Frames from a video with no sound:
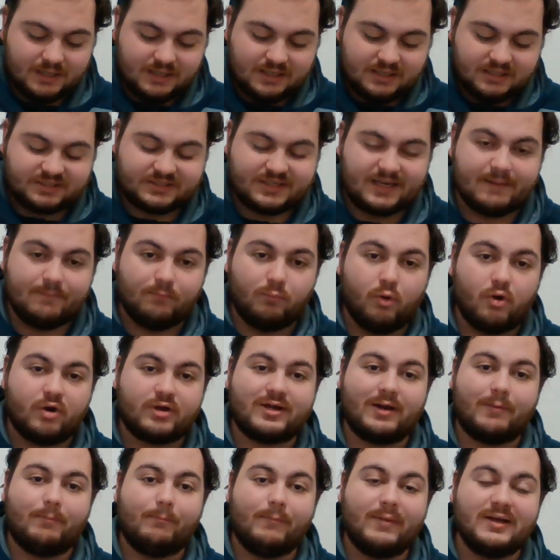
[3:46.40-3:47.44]
Sam
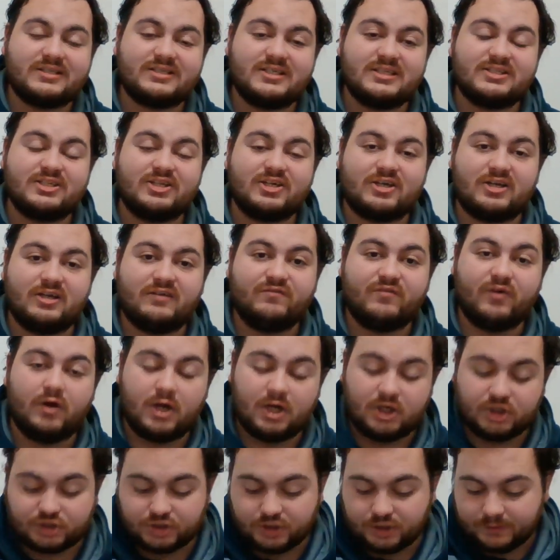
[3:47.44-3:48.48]
Walker misses the
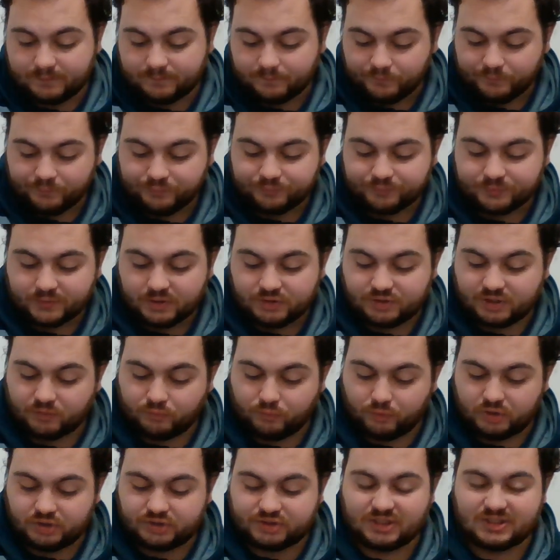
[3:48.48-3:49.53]
conversion, so
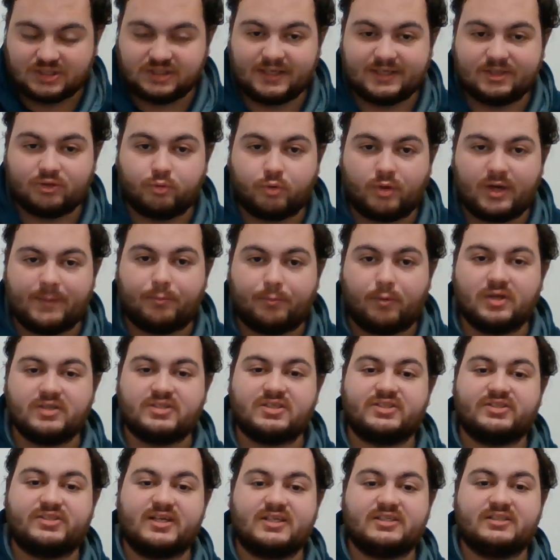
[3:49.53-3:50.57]
Roosters lead 20 points
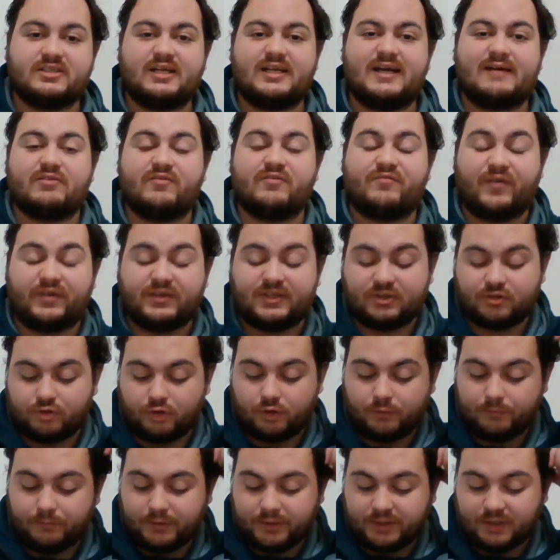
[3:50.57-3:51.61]
to 16 after
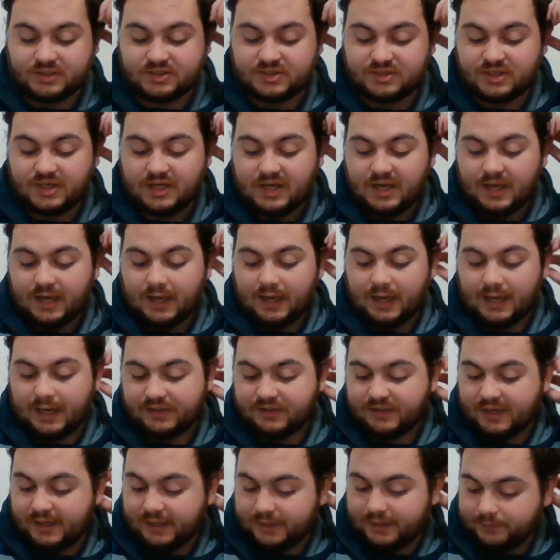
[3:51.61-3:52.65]
52 minutes. And
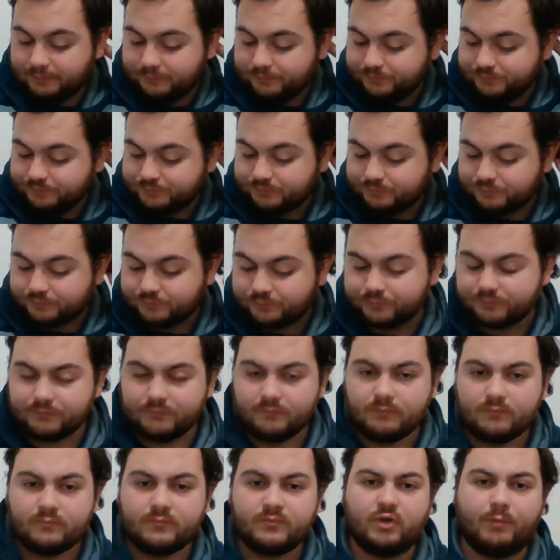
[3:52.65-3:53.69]
then
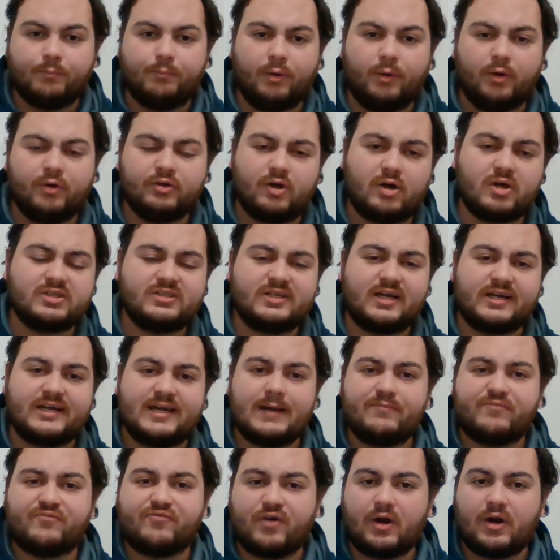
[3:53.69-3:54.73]
the Bulldogs, they
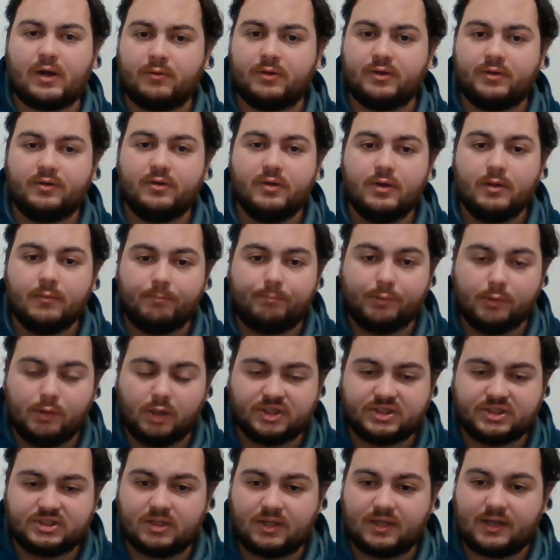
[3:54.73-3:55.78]
kept throwing
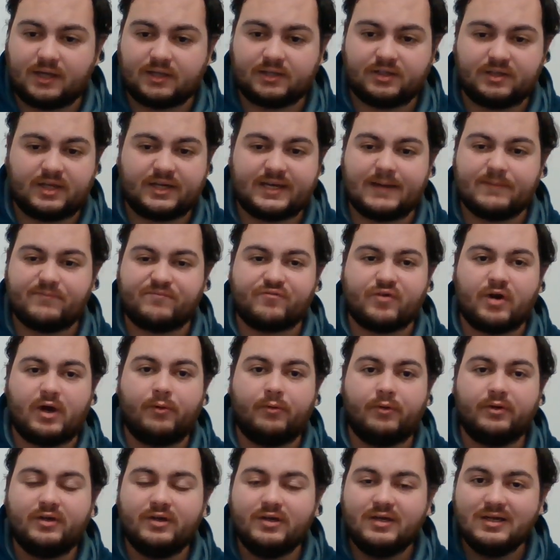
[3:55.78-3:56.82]
balls, they kept
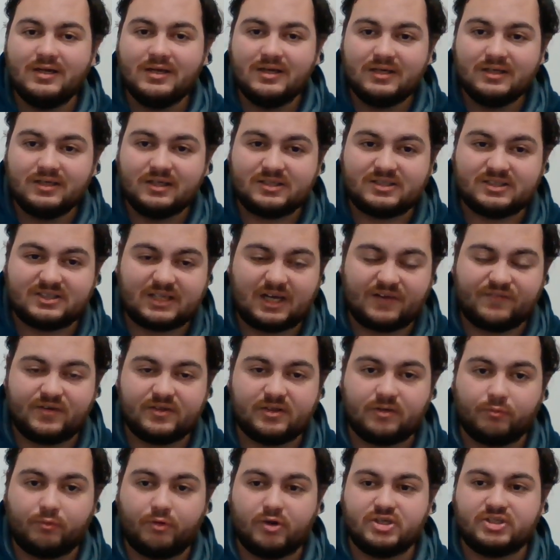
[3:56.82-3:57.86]
throwing stuff at
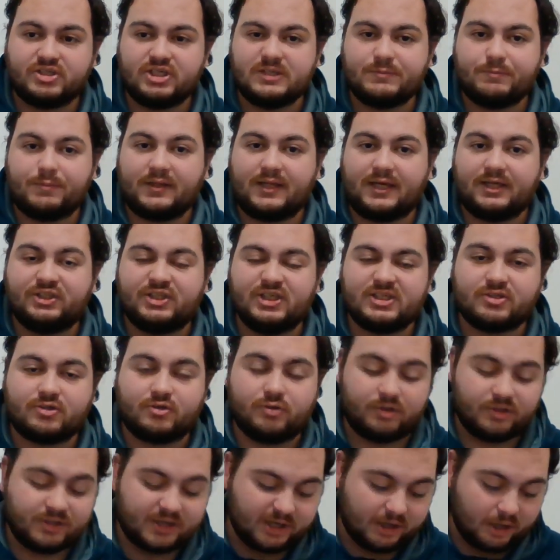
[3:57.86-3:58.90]
the Roosters, but they just
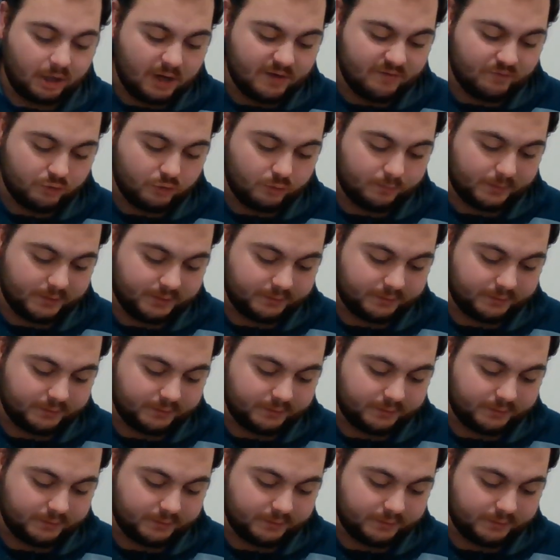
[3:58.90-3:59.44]
couldn't get over them.